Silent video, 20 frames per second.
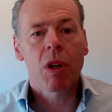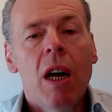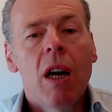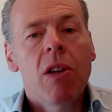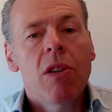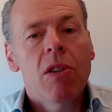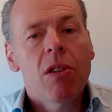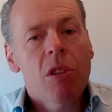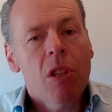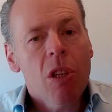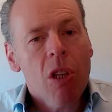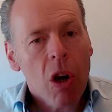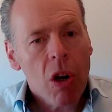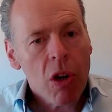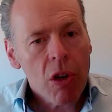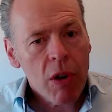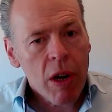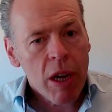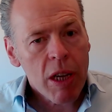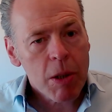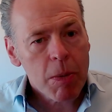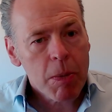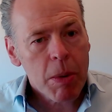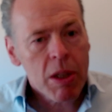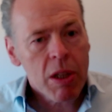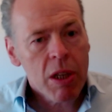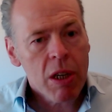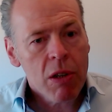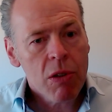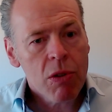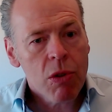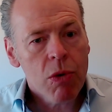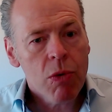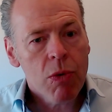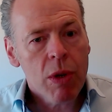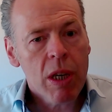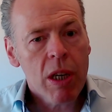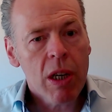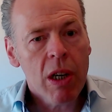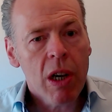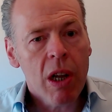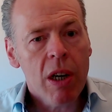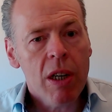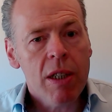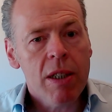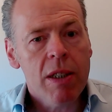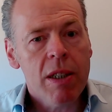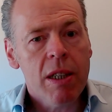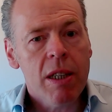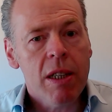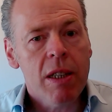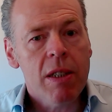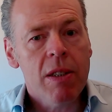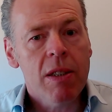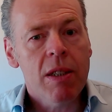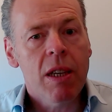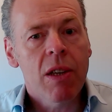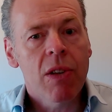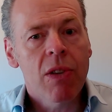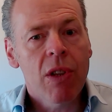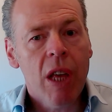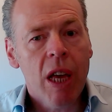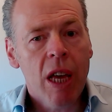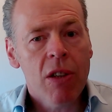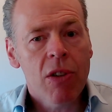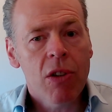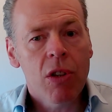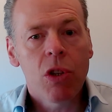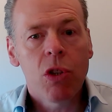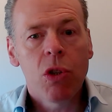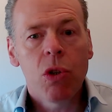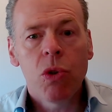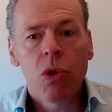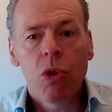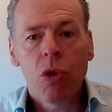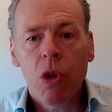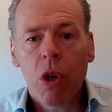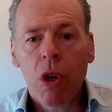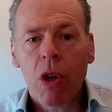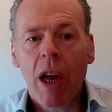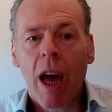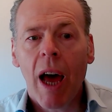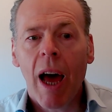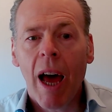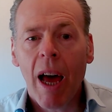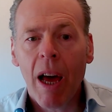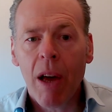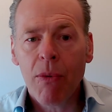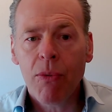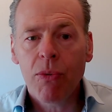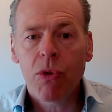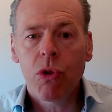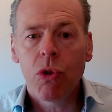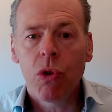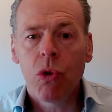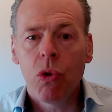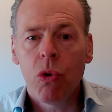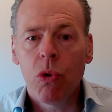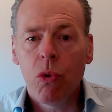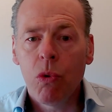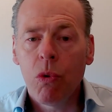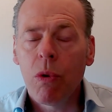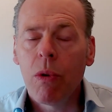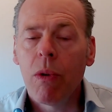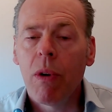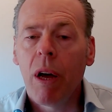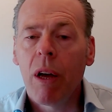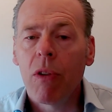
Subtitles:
The other aspect here to realize is that you do not have to